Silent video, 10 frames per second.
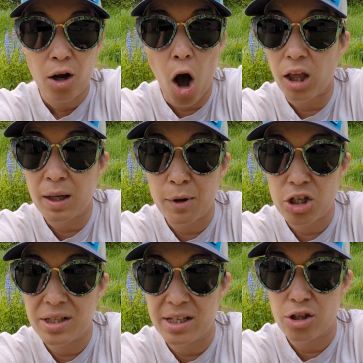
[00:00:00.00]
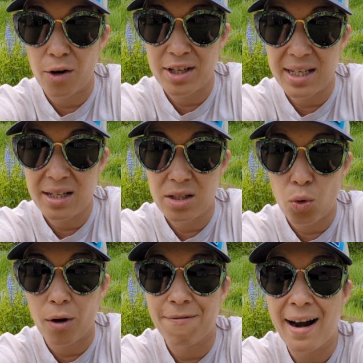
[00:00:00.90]
calling emergency services,
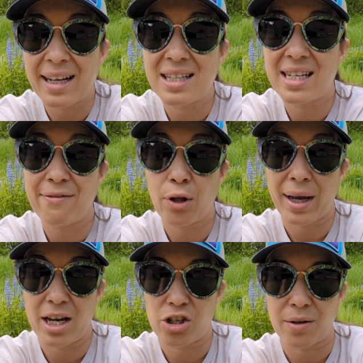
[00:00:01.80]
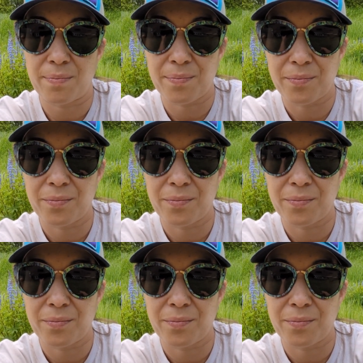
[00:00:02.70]
or finding a safe location.